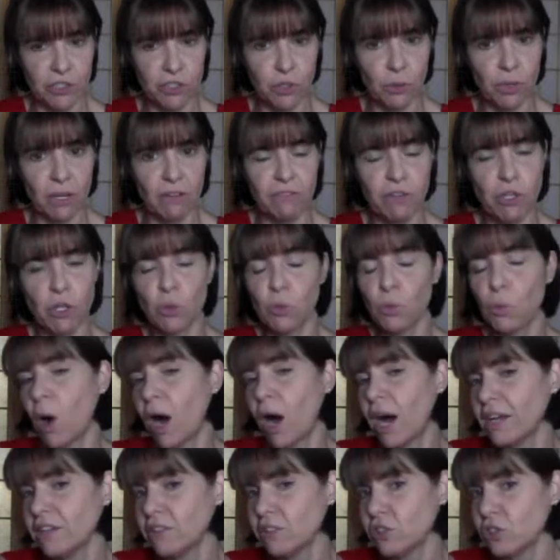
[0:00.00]
So if you
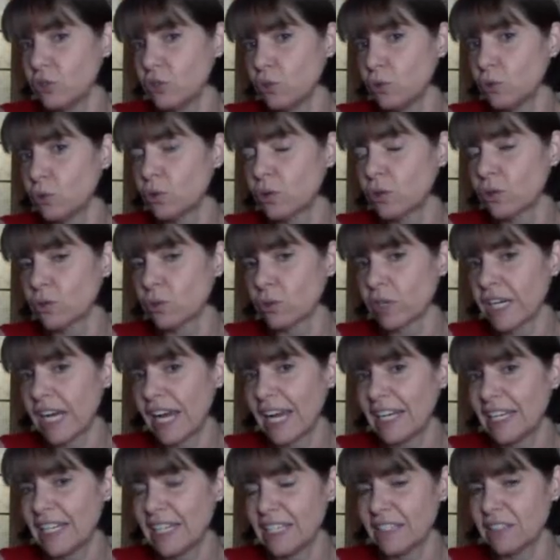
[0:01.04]
want to
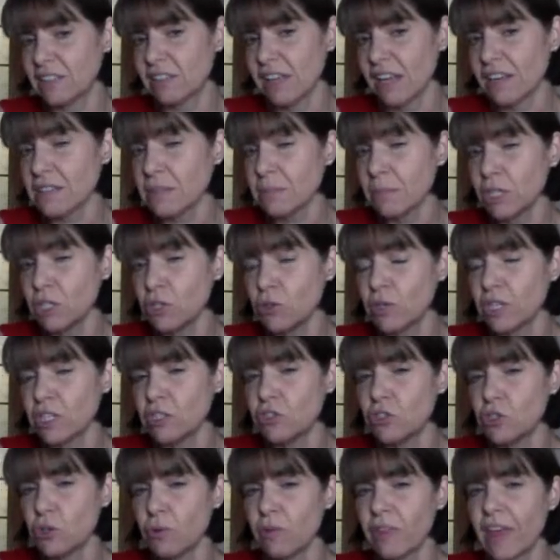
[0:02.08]
create an assessment, you
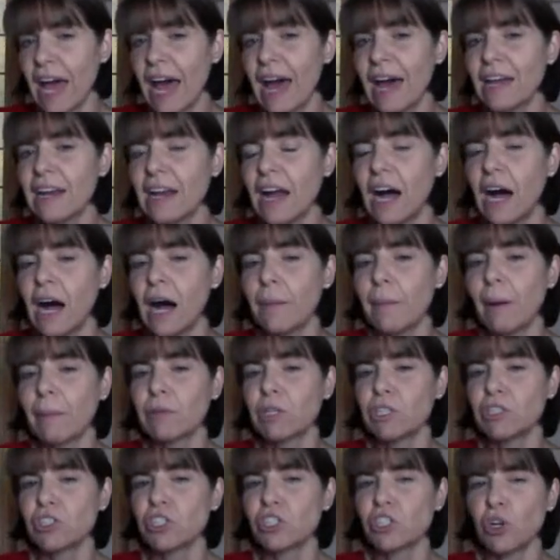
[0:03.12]
can do that. I'm
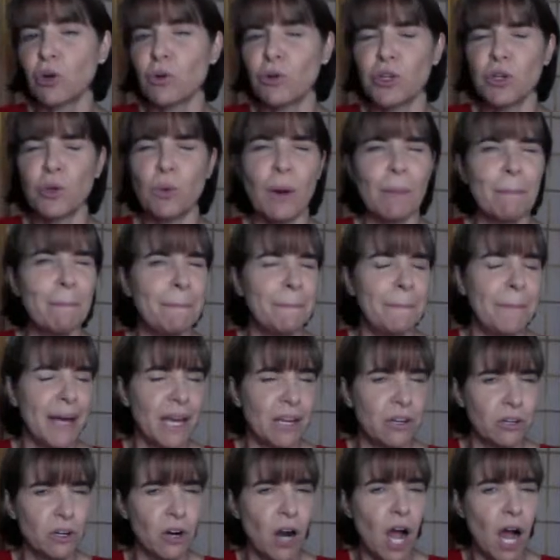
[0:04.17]
going to show you a
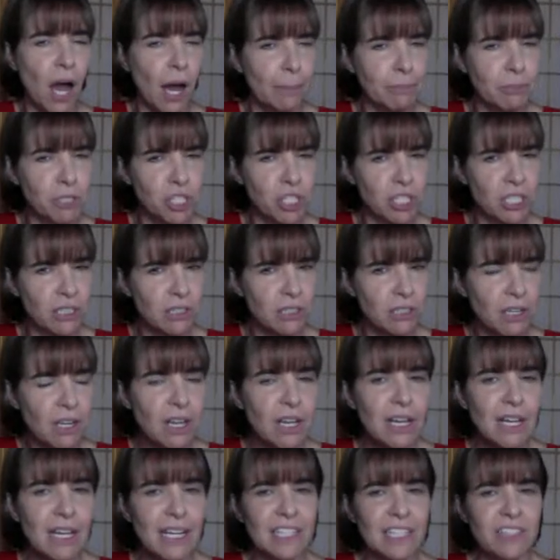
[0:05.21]
better option
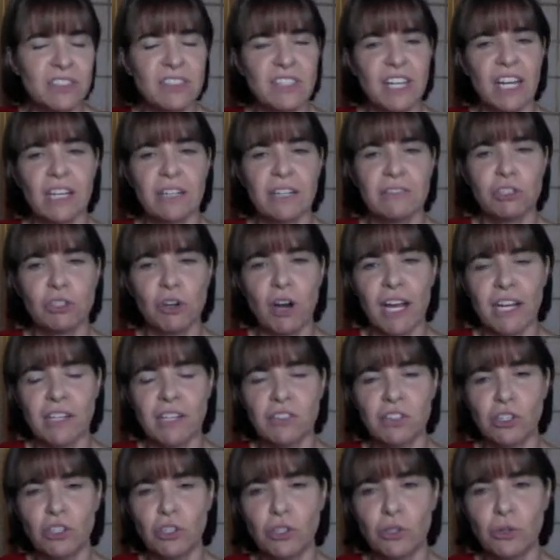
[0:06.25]
instead of trying
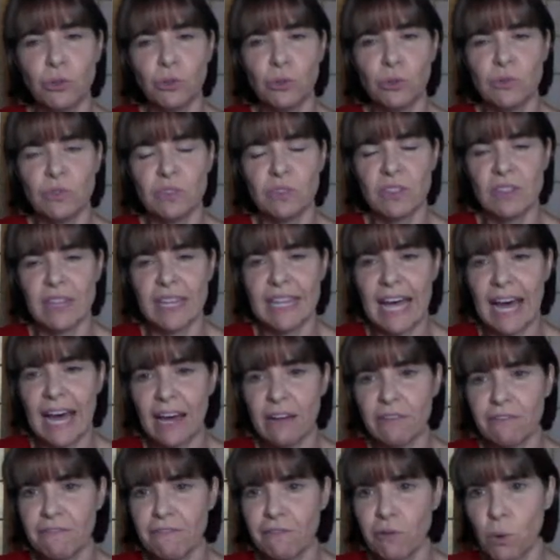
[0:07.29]
to use
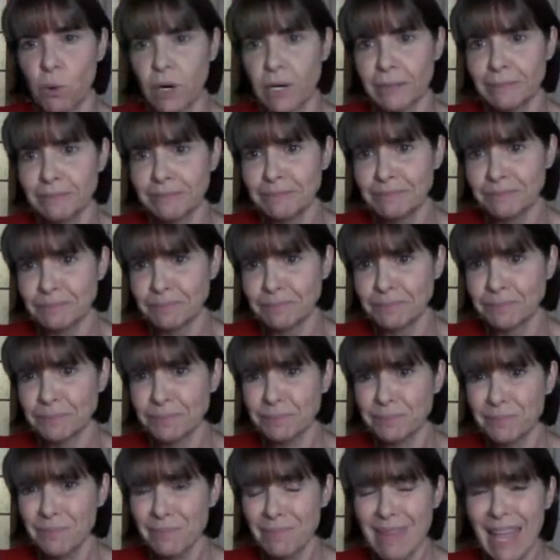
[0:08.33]
that form.
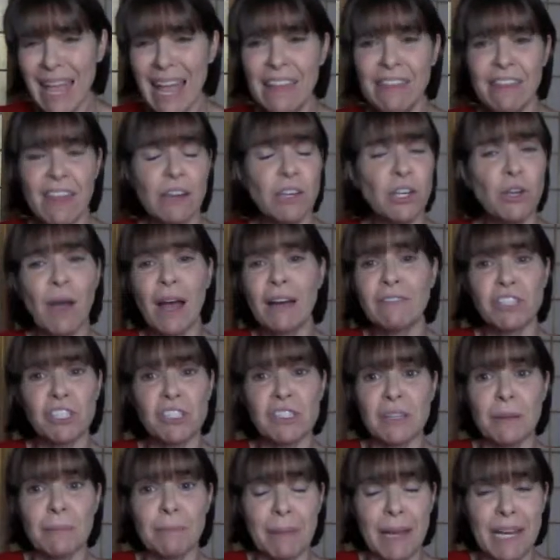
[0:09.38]
And then you have
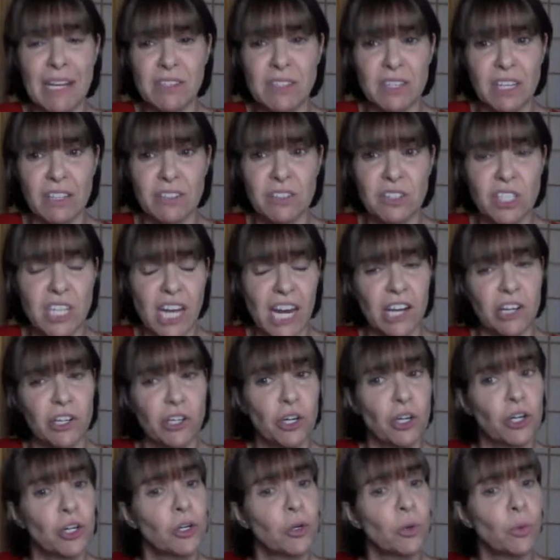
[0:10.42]
just a basic
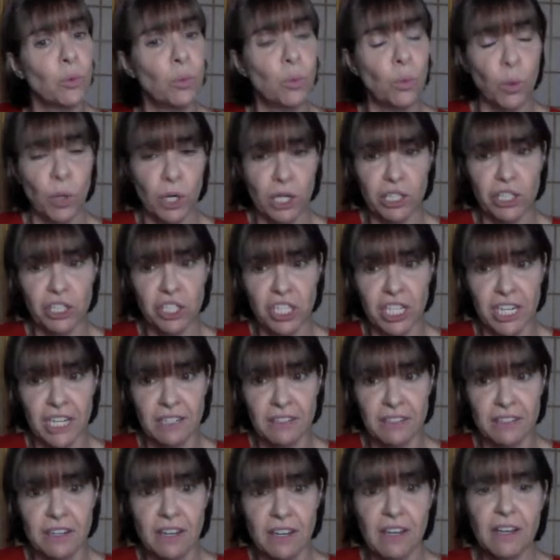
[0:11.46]
standard
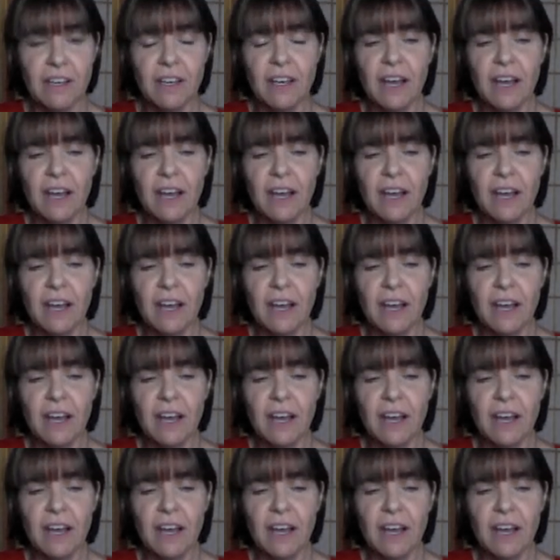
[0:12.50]
worksheet.